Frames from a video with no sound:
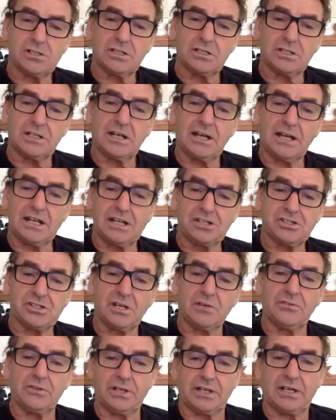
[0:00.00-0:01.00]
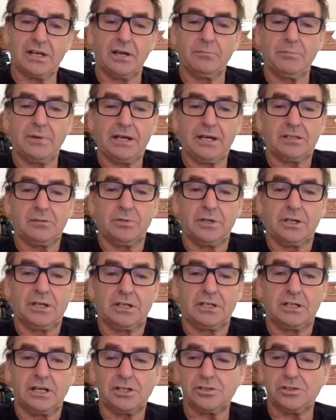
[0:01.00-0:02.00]
and then 87 it came back to
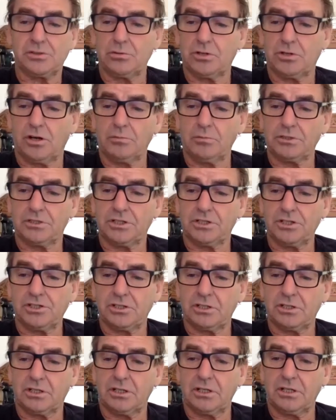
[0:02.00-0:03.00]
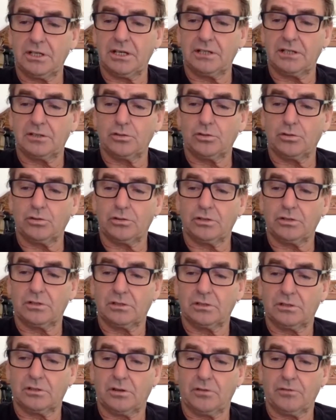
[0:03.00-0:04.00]
being a national competition again. They had the Northern
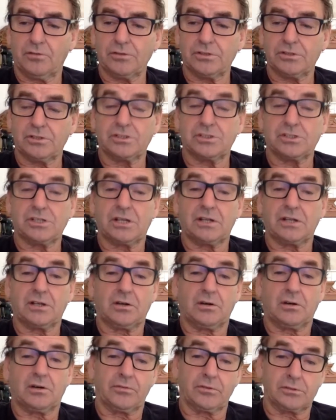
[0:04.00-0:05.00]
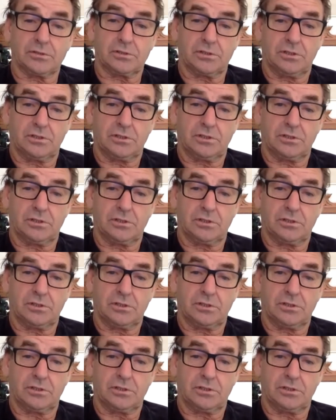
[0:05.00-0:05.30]
Conference and the Southern Conference.